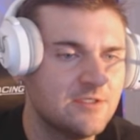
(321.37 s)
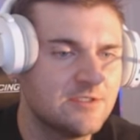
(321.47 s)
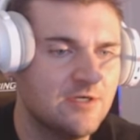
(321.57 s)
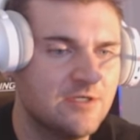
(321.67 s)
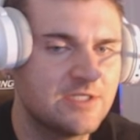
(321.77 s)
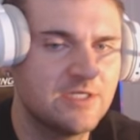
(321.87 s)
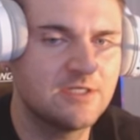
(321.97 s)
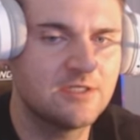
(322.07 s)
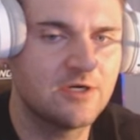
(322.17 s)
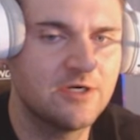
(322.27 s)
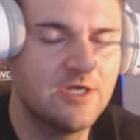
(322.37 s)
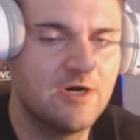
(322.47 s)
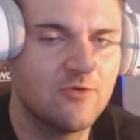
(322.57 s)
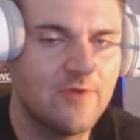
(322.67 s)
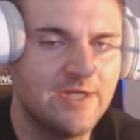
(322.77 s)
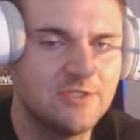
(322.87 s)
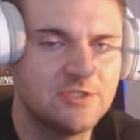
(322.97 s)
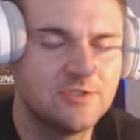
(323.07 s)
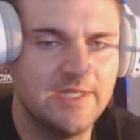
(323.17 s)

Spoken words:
So let's get to the $30 range,